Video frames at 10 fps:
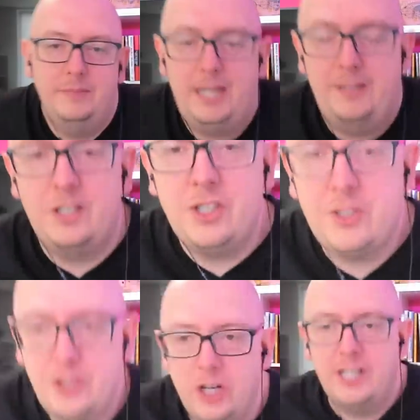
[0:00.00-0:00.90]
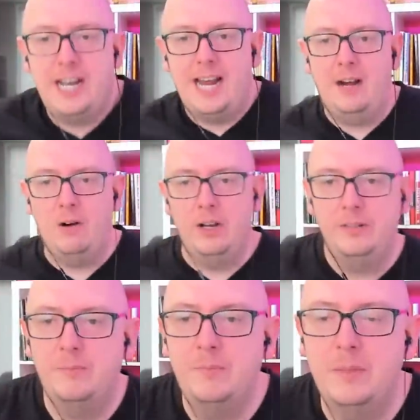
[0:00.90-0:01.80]
Yeah, they're just churning it out
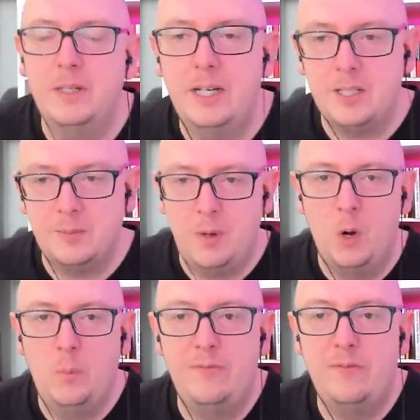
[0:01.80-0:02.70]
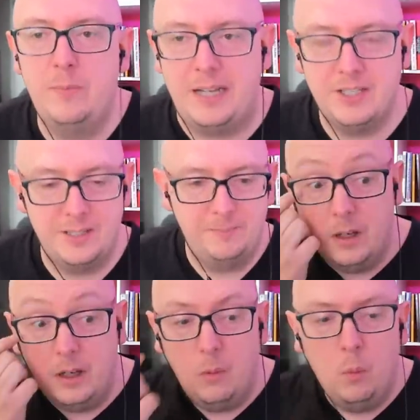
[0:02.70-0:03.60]
and hoping for the best.
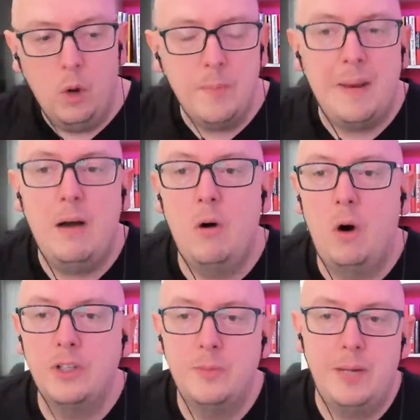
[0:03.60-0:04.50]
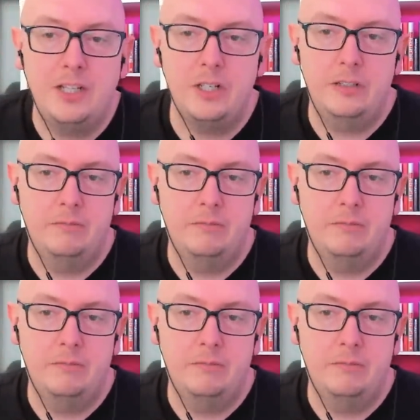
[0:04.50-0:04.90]
What about automation?